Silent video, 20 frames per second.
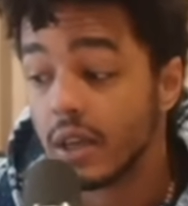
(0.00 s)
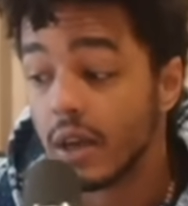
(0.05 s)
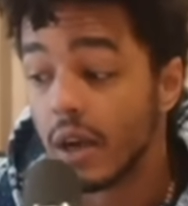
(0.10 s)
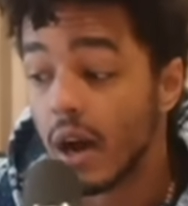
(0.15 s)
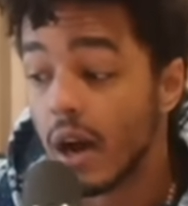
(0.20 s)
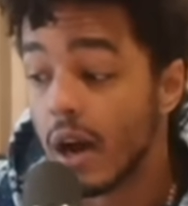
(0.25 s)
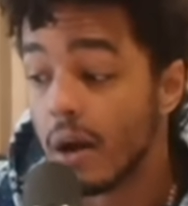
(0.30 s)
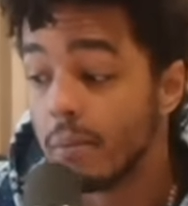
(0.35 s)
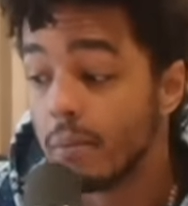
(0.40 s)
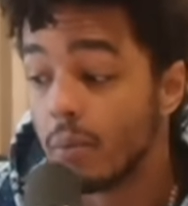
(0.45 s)

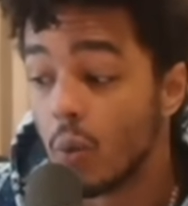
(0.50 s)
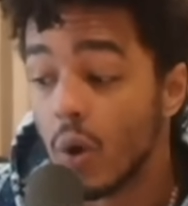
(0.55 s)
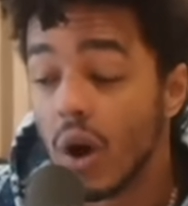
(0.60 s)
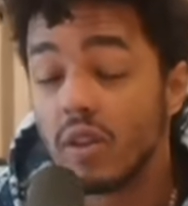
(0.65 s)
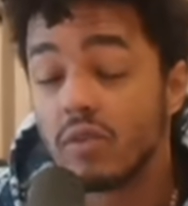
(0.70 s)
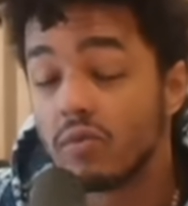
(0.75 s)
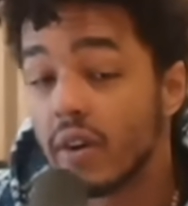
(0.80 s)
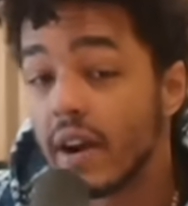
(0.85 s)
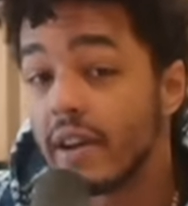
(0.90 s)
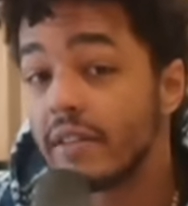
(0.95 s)

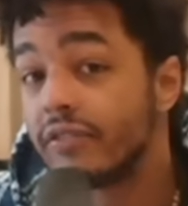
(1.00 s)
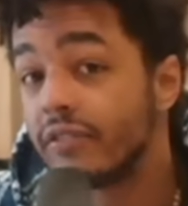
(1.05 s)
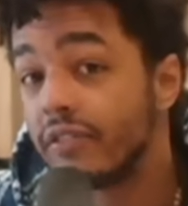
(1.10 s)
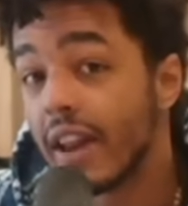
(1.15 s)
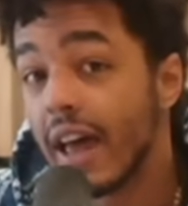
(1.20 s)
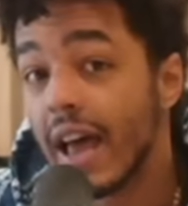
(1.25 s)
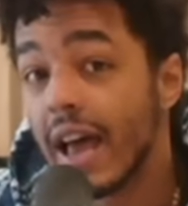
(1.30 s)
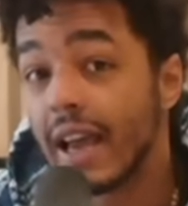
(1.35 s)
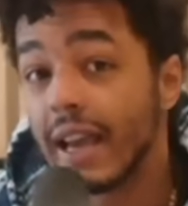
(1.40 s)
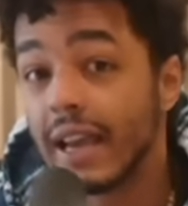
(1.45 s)
One red
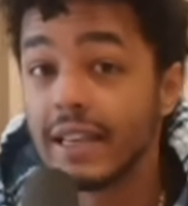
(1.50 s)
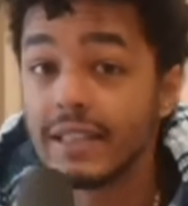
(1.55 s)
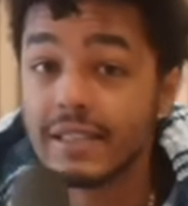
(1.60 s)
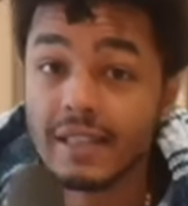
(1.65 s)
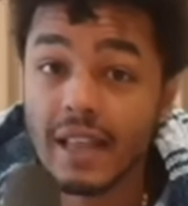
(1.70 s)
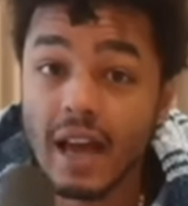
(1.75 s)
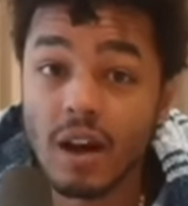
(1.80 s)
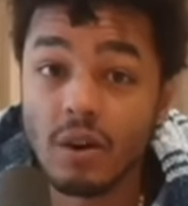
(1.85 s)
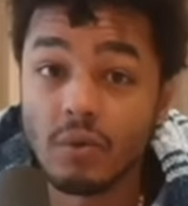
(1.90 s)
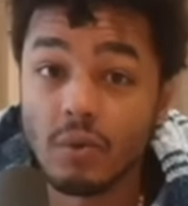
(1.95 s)
flag is
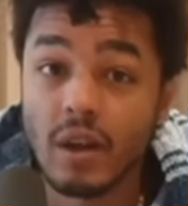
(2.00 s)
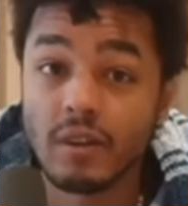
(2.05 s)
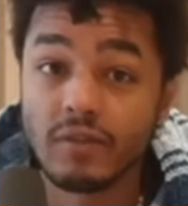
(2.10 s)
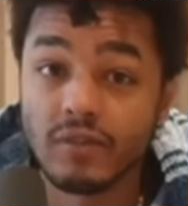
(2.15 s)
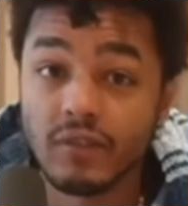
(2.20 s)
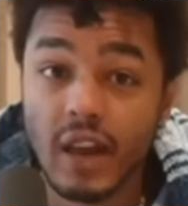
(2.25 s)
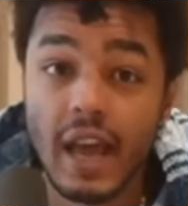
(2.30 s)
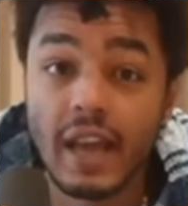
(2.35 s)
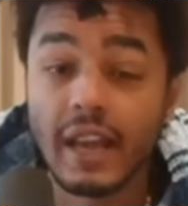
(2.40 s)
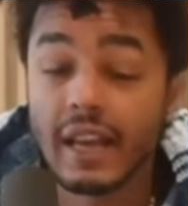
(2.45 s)
not a red
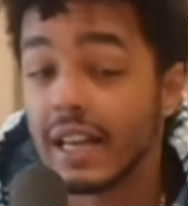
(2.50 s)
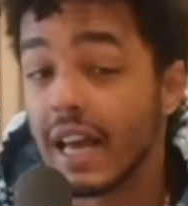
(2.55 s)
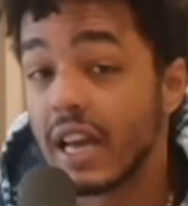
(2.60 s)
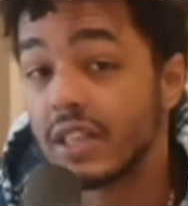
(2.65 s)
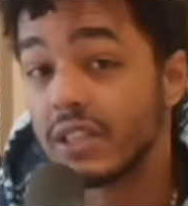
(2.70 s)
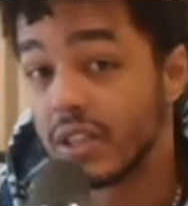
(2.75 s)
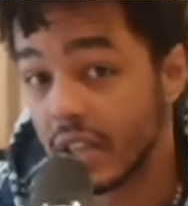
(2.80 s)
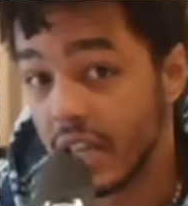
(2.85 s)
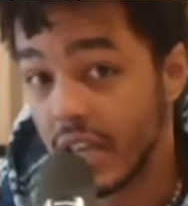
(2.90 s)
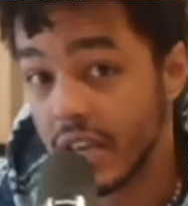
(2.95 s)
flag in
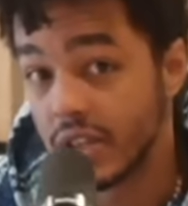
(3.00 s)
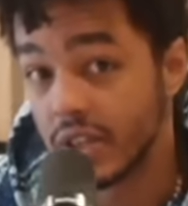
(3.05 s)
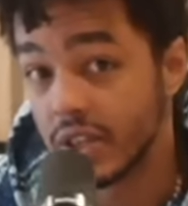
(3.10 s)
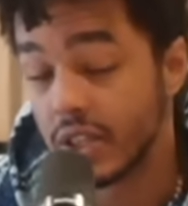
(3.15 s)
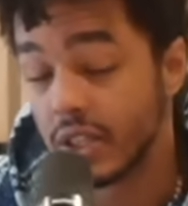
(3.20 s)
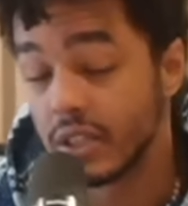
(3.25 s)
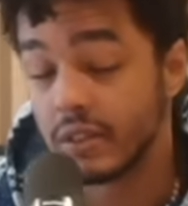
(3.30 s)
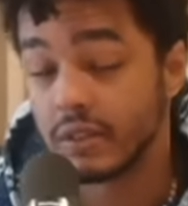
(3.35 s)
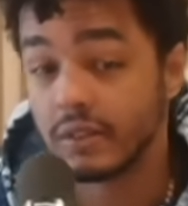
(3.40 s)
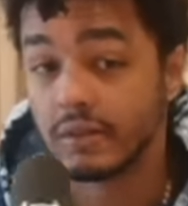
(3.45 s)

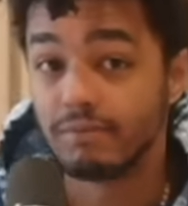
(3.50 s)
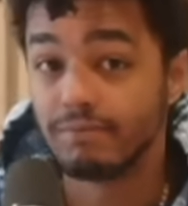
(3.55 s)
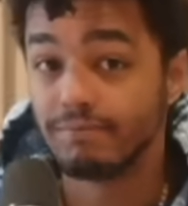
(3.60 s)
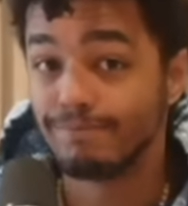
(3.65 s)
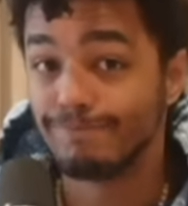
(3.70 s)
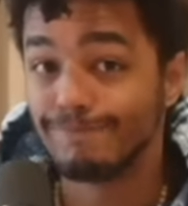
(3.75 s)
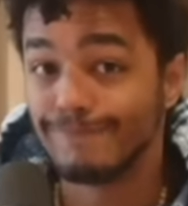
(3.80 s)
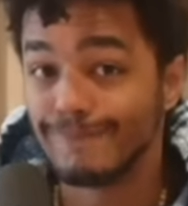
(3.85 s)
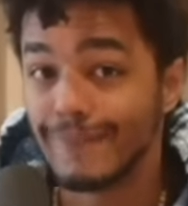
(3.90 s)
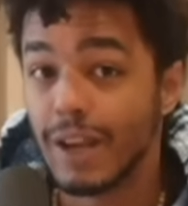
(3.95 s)
isolation.
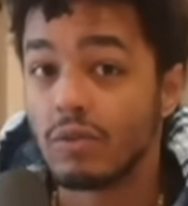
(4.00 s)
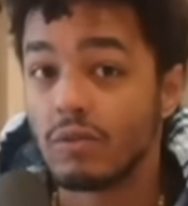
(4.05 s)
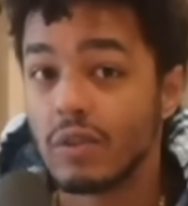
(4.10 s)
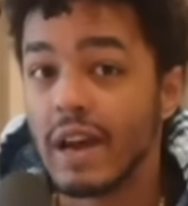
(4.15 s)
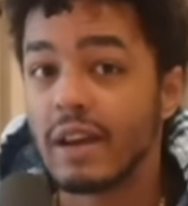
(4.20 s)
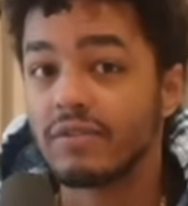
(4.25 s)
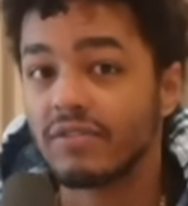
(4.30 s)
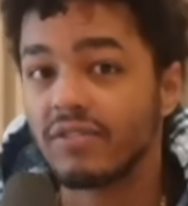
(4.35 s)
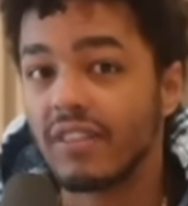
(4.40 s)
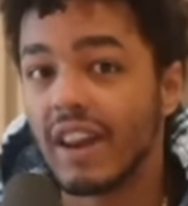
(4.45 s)

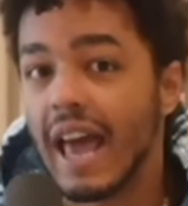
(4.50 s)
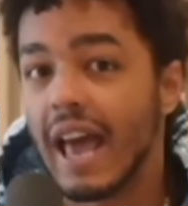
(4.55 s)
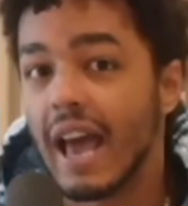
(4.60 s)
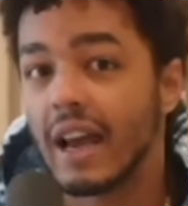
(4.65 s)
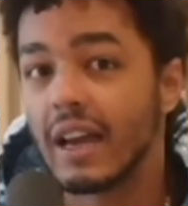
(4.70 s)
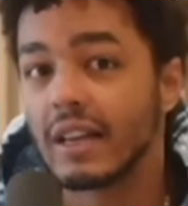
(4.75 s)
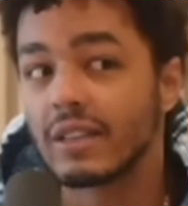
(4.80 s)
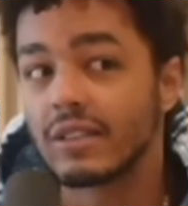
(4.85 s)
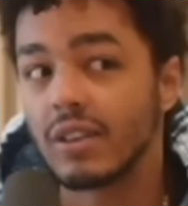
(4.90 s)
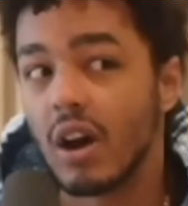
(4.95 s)
Red
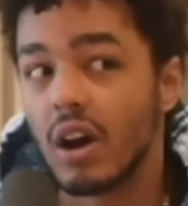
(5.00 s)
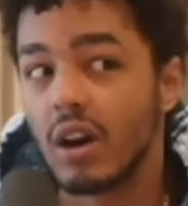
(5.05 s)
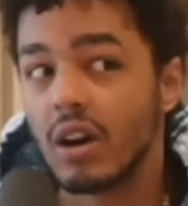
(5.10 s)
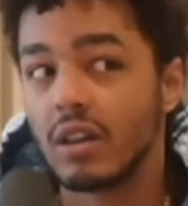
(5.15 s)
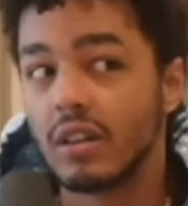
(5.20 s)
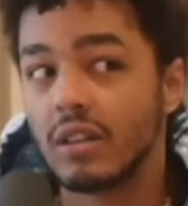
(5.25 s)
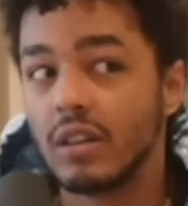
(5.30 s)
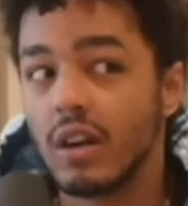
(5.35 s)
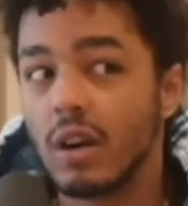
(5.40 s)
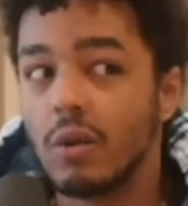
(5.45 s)
flags
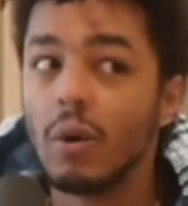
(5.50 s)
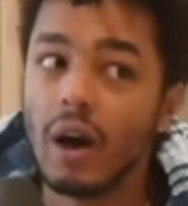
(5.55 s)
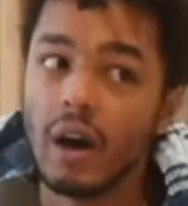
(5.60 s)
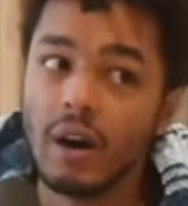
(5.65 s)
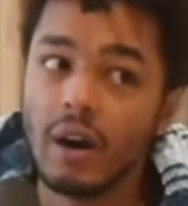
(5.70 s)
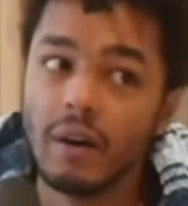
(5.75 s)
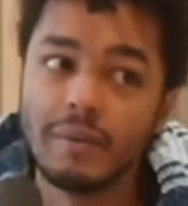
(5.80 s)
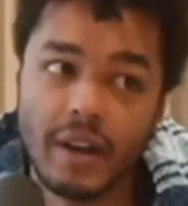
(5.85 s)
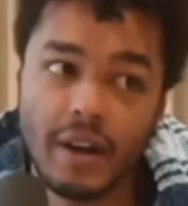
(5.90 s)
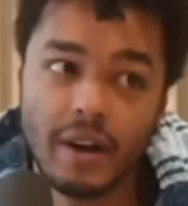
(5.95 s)
are, well,
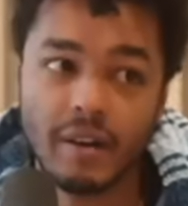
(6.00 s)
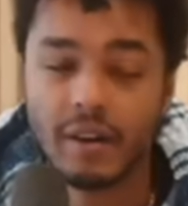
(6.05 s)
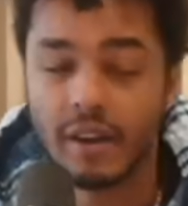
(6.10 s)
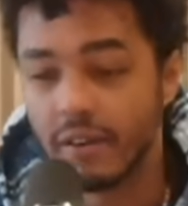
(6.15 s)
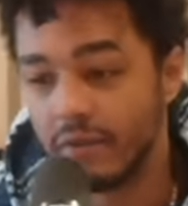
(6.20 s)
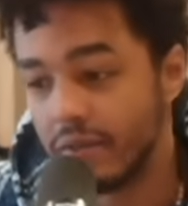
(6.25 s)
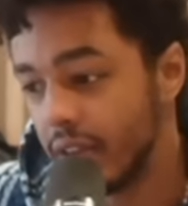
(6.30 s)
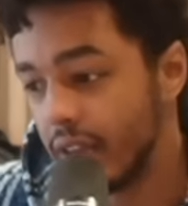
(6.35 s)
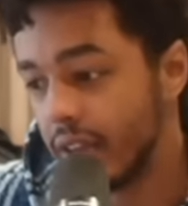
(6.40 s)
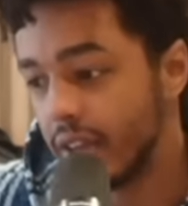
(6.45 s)
you know,
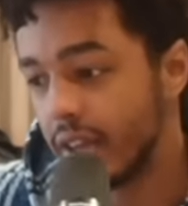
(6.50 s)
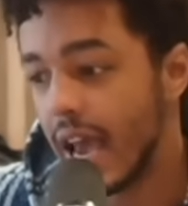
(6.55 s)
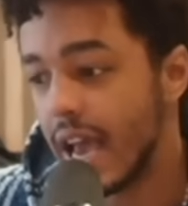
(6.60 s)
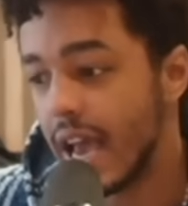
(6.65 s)
if he